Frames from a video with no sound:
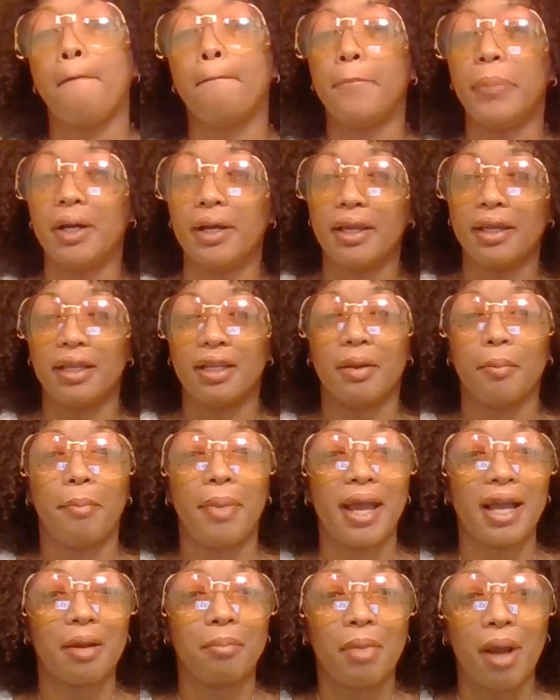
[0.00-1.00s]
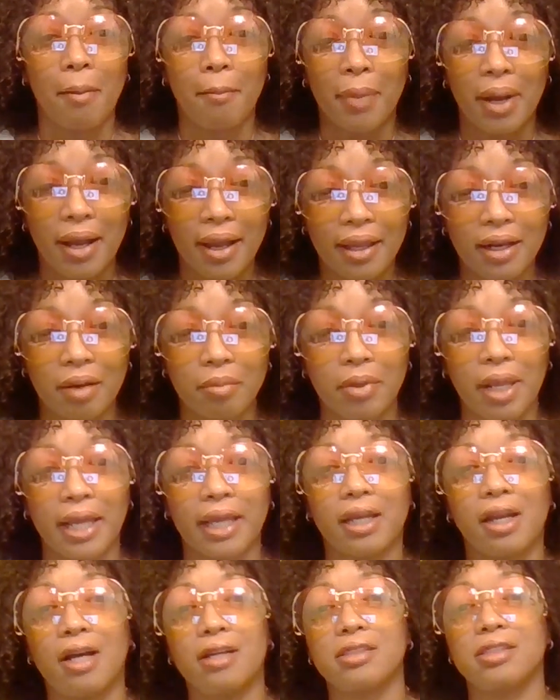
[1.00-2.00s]
but in the back of my mind, I'm like
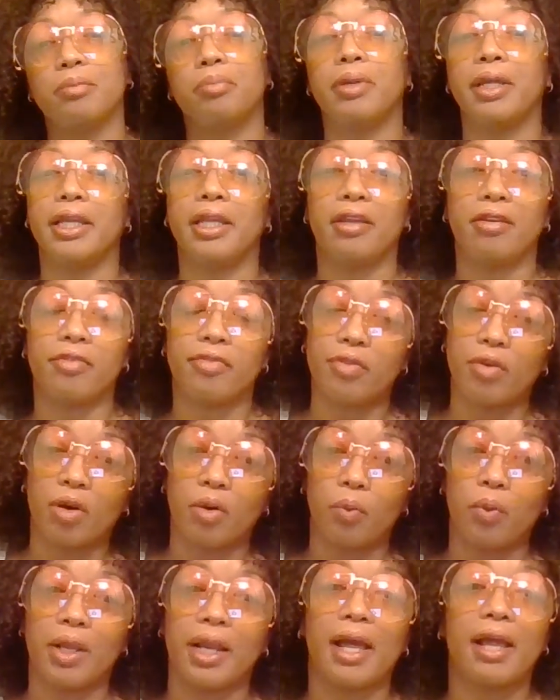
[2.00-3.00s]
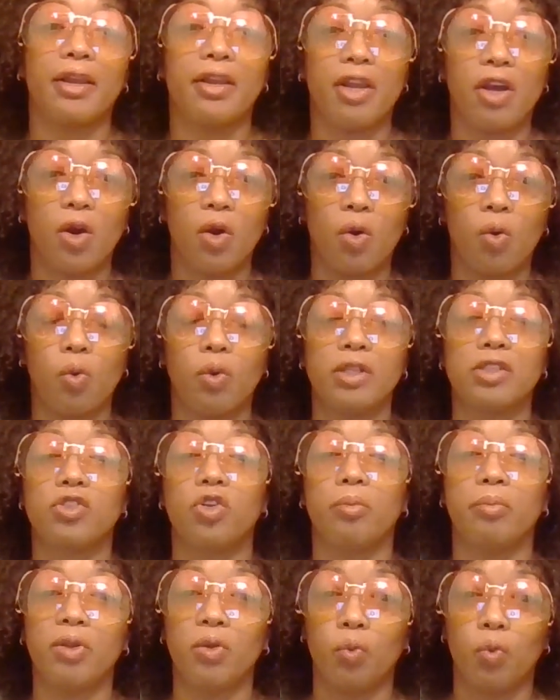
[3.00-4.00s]
contemplating for when I know it's
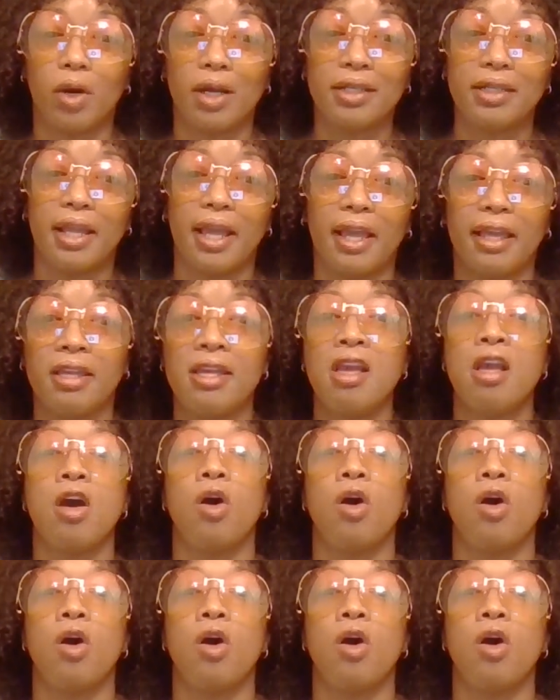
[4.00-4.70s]
gonna be one day